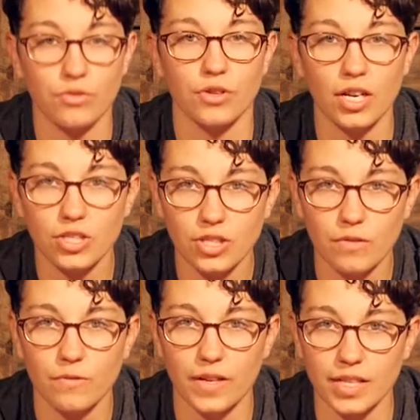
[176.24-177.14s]
brushed
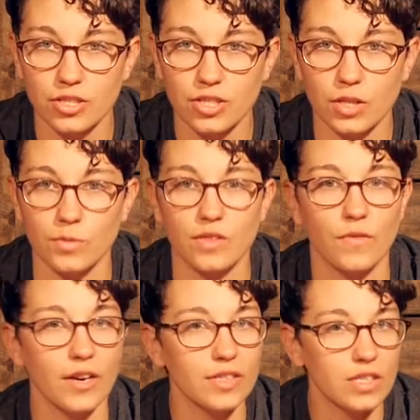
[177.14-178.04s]
finish, so it's
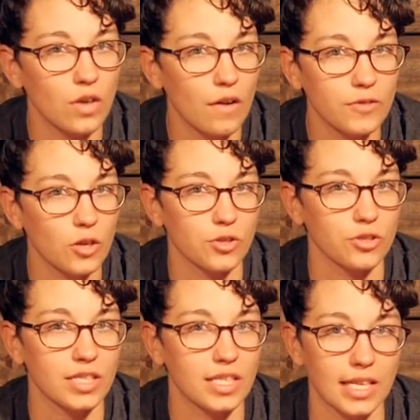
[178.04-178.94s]
very soft on
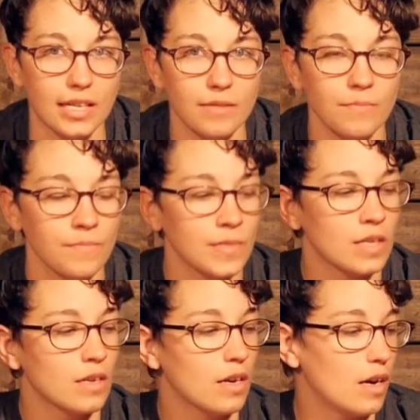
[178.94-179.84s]
your skin.
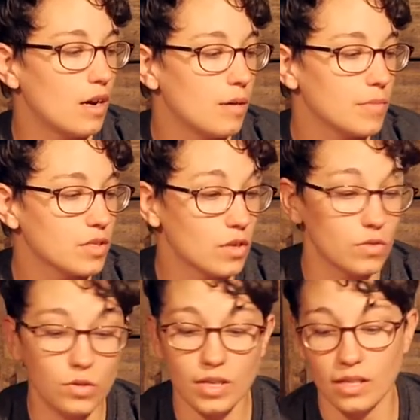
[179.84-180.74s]
Um, so
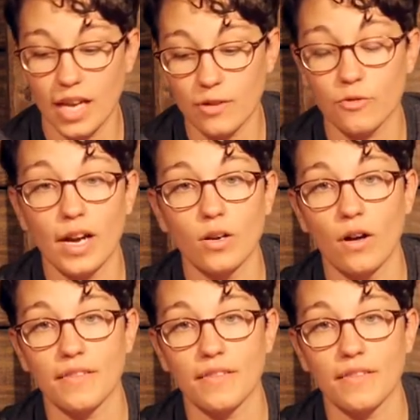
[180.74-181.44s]
you could lay right